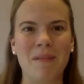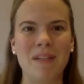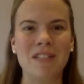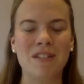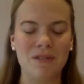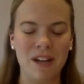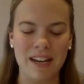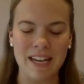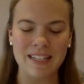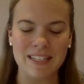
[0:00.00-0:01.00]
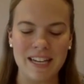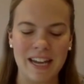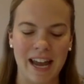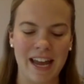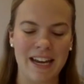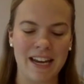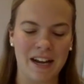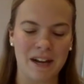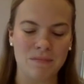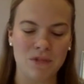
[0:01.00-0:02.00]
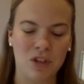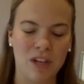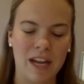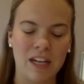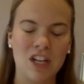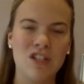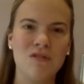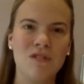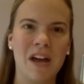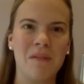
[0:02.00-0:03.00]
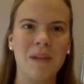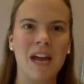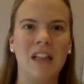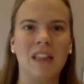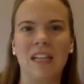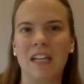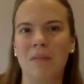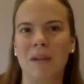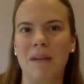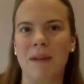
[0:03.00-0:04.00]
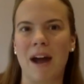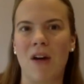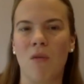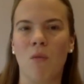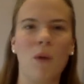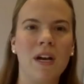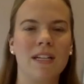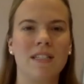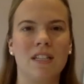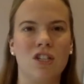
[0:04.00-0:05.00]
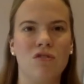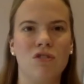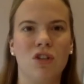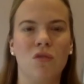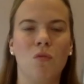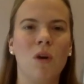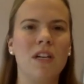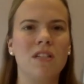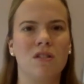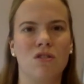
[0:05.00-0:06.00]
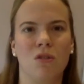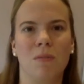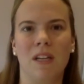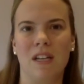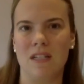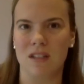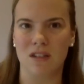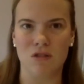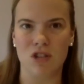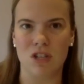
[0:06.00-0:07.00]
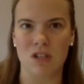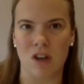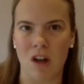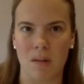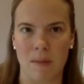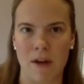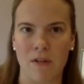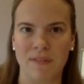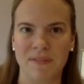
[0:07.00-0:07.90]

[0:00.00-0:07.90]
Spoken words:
And so Nancy and Julianne, could you tell me a little bit about what it is that you do? What is Sociability Solutions all about?